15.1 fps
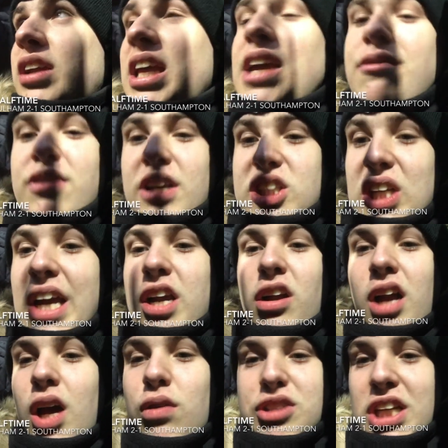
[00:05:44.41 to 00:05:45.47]
And even the second
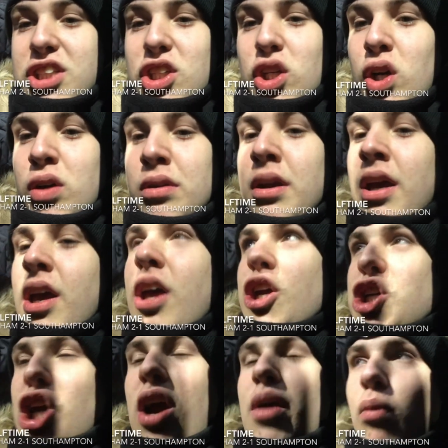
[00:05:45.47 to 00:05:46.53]
goal, Sessegnon
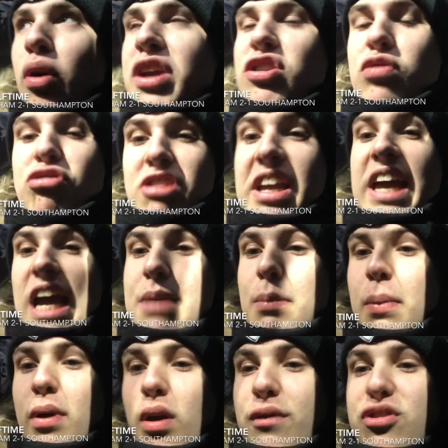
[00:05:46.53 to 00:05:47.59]
showing what he's really
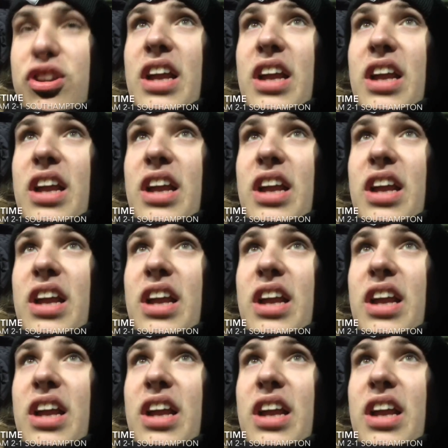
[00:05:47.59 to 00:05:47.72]
capable of,